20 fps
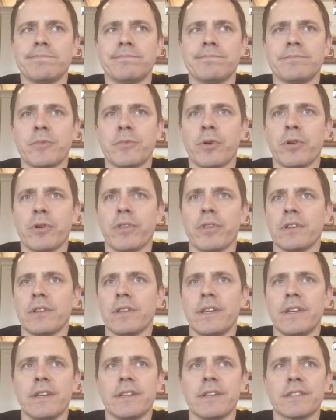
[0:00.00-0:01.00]
where the
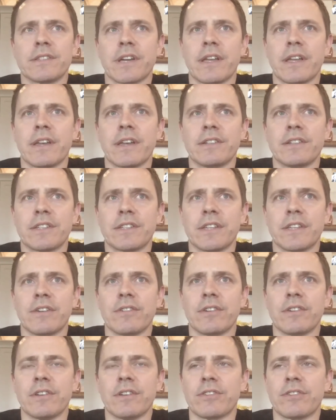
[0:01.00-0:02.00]
league is kind of just
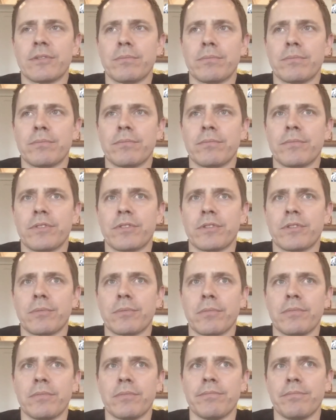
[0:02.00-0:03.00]
giving us
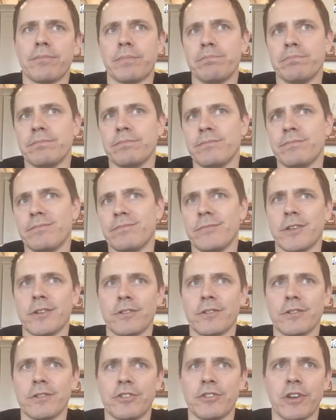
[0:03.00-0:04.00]
some
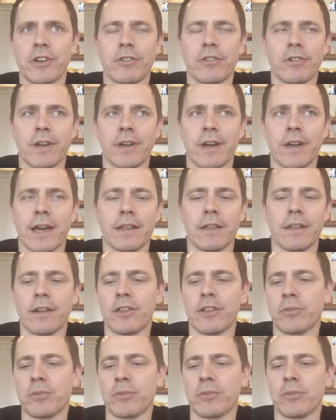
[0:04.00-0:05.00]
general
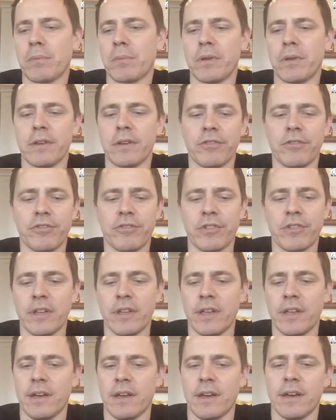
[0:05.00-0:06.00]
guidelines maybe of
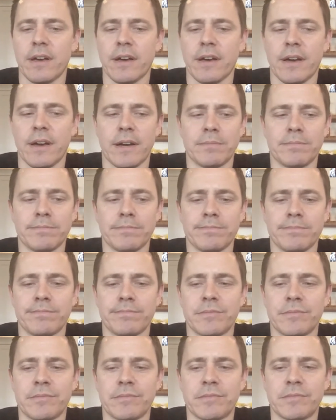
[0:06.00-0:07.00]
um,
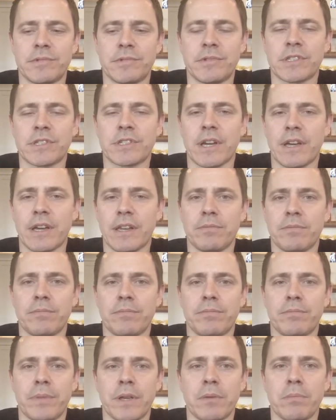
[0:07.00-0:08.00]
just kind of
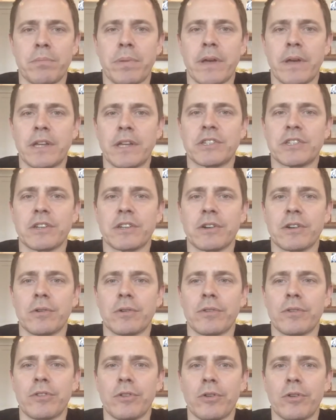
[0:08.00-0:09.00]
being patient and
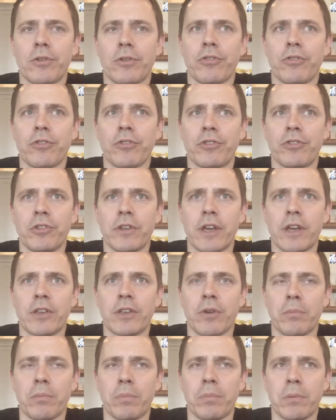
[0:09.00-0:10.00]
going slow for a few
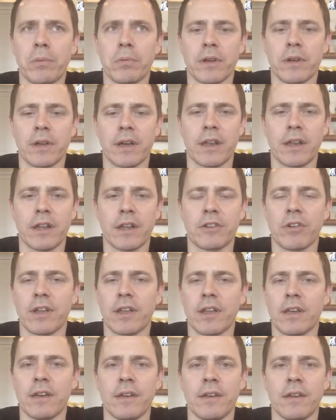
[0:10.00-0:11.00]
days while people can kind of
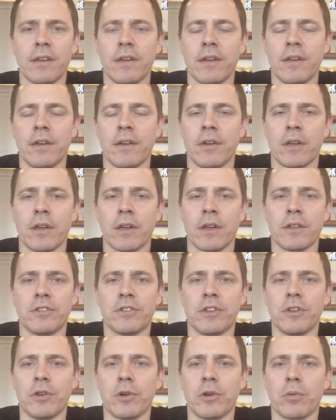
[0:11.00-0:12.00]
try to
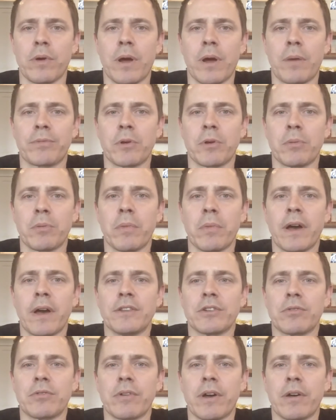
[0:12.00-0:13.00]
continue to wrap their
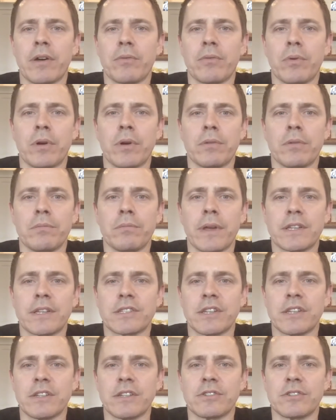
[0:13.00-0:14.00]
minds around what makes
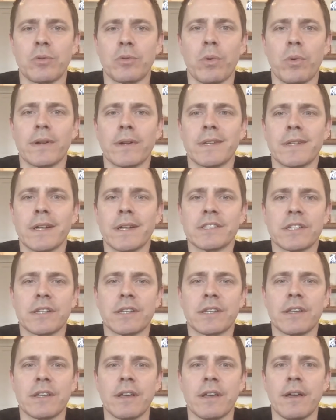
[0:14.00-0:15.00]
sense or what
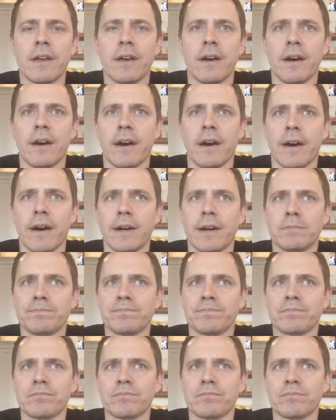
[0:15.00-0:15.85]
doesn't. Um,